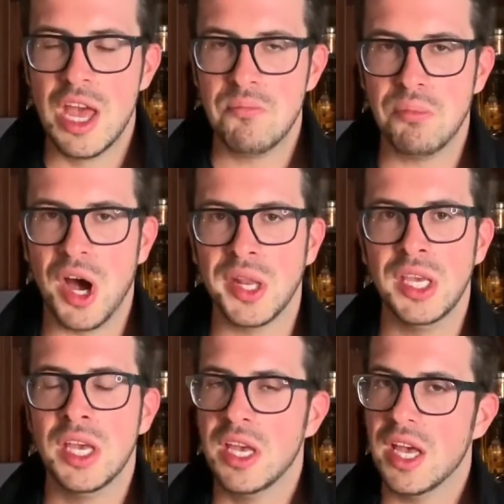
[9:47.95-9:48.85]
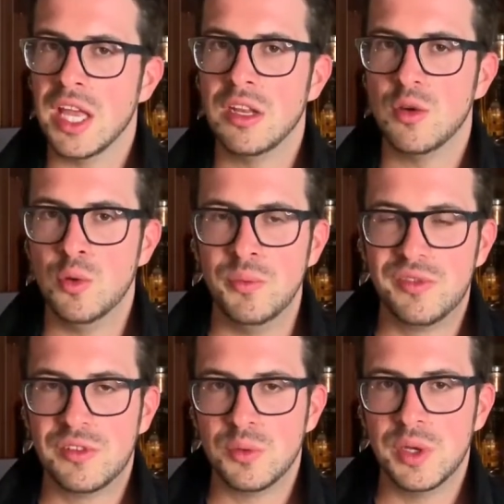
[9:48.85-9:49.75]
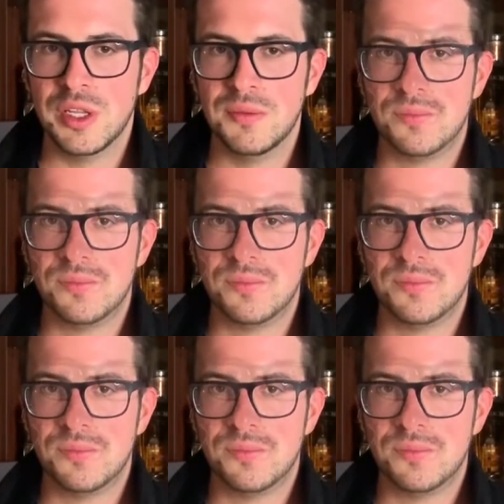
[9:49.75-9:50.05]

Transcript: body, and oomph to it.